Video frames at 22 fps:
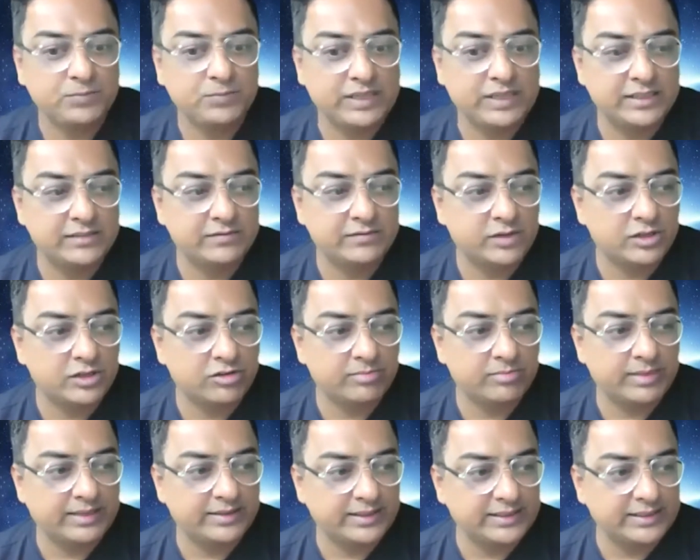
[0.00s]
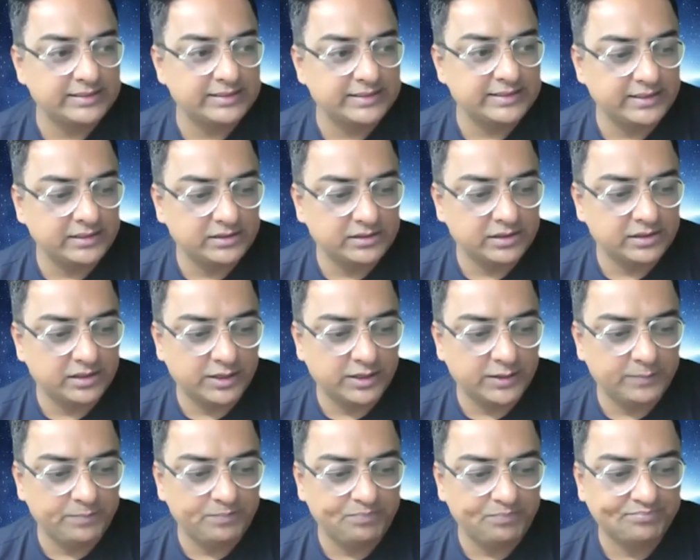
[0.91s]
in one of my recent
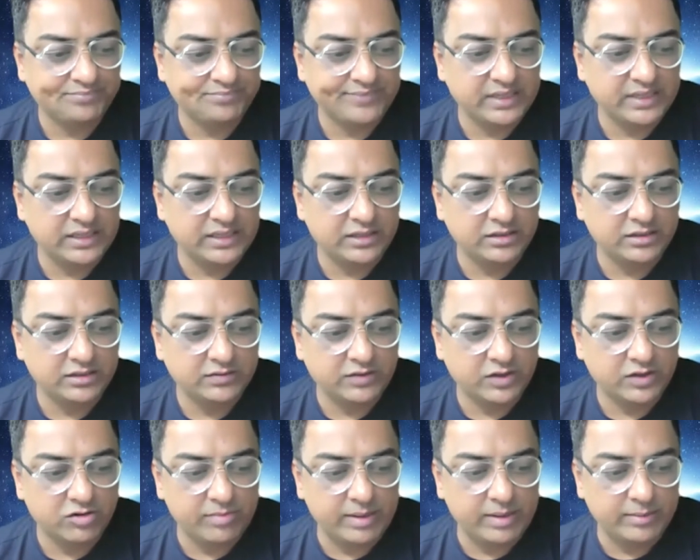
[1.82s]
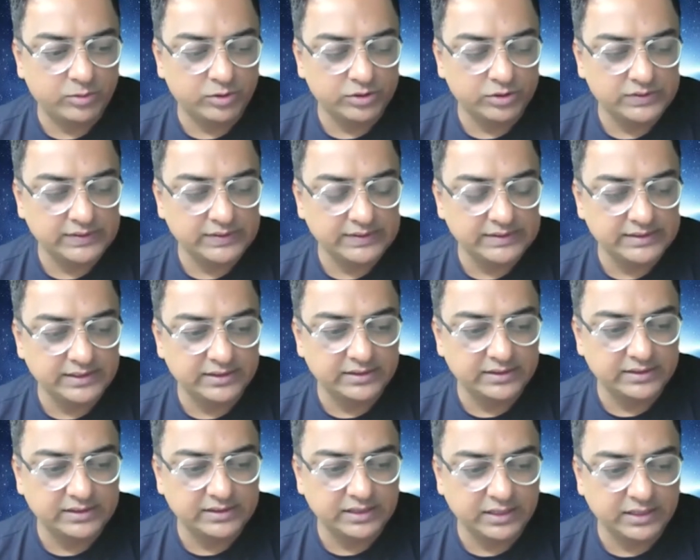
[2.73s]
um, in one of my most
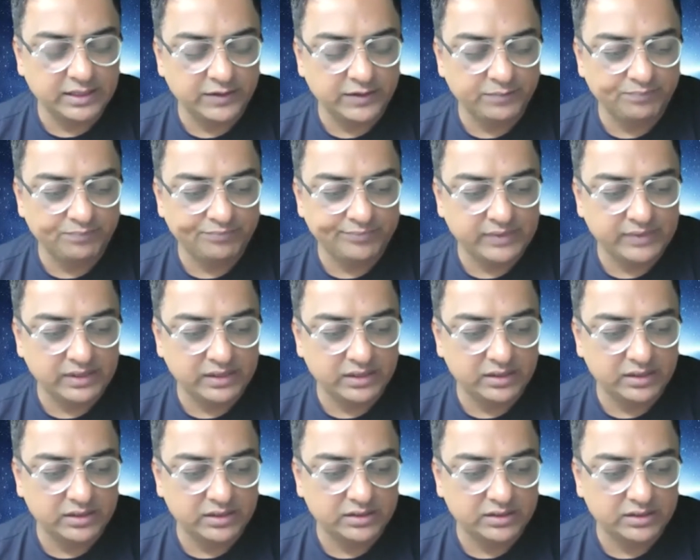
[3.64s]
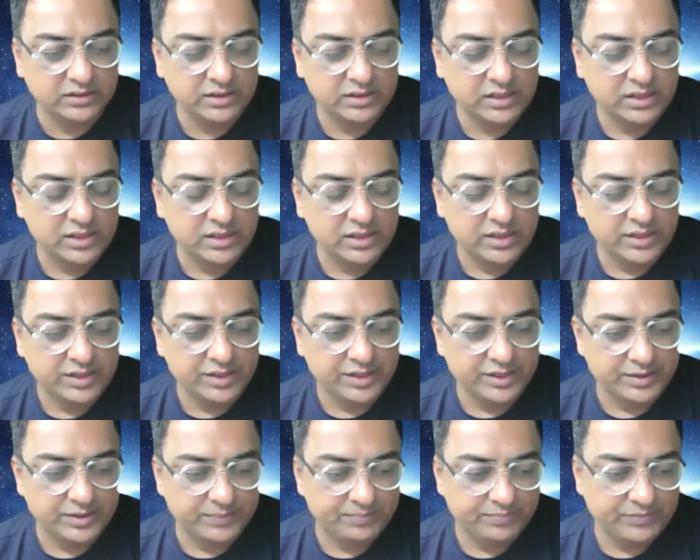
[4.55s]
recent um, uh,
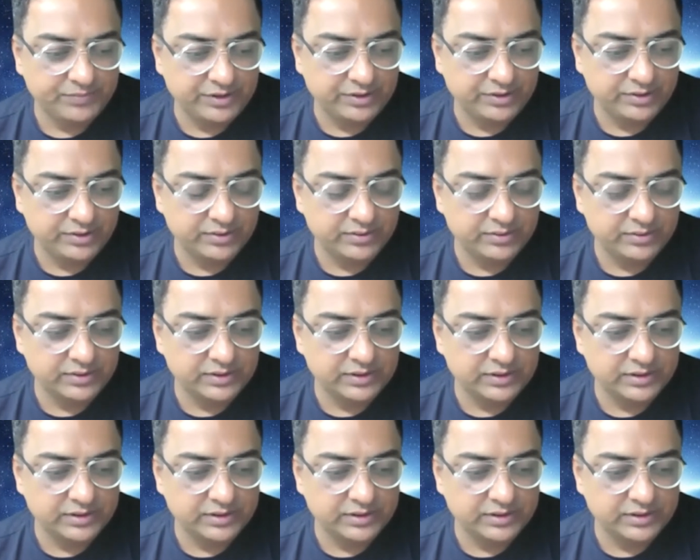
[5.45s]
Um, you know, uh,